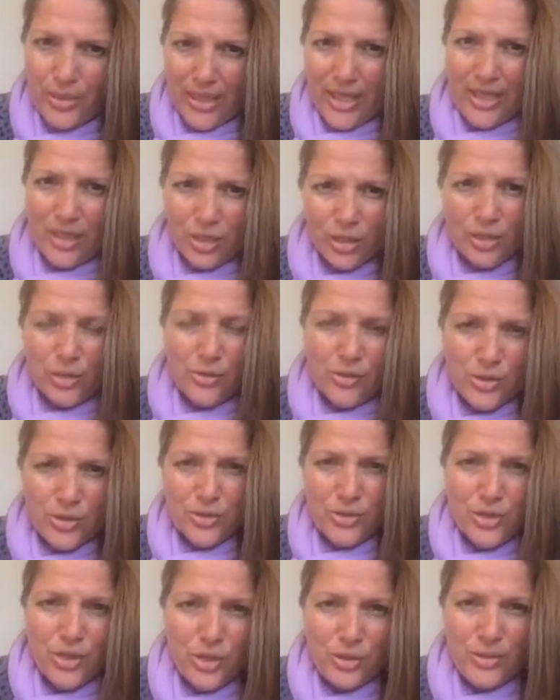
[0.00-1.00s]
and closer
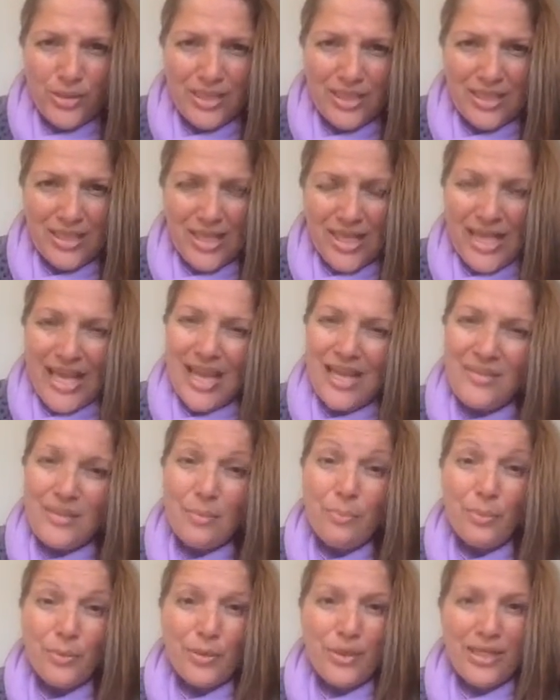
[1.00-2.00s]
to it, and the
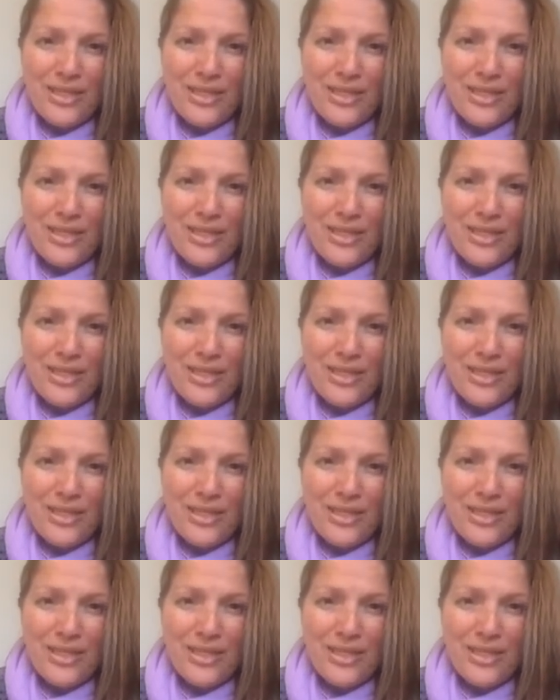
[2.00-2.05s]
burning